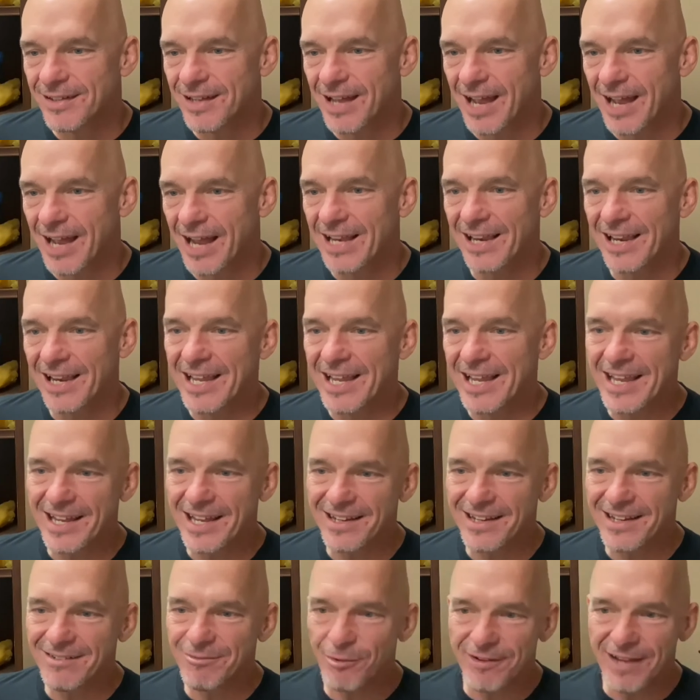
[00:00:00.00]
Hey,
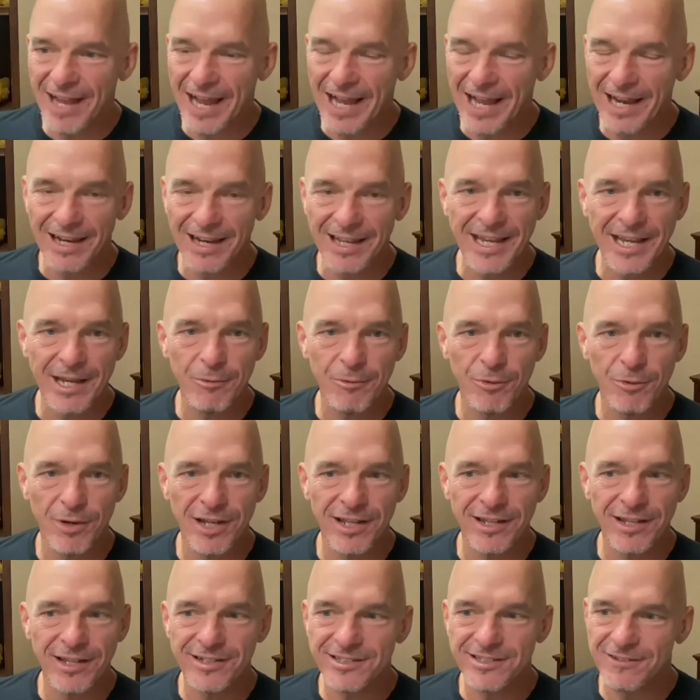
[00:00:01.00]
Lynn, we got Lynn
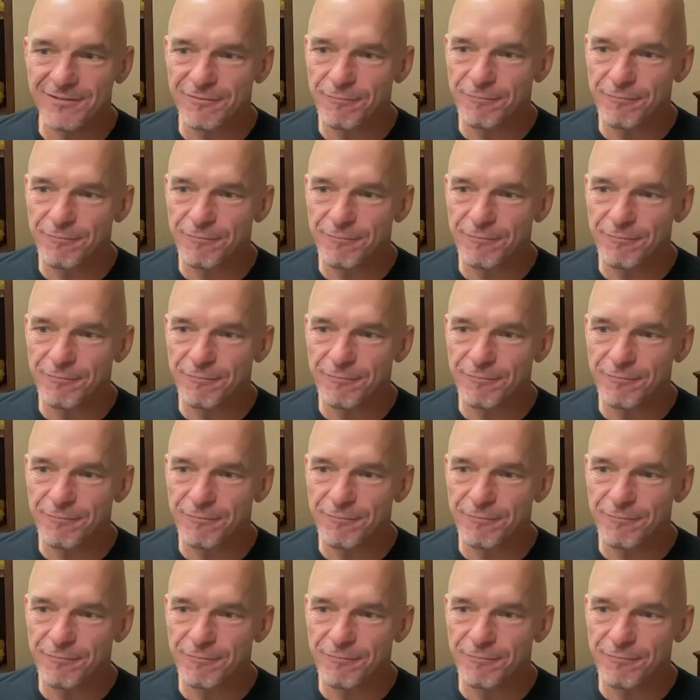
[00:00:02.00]
with us.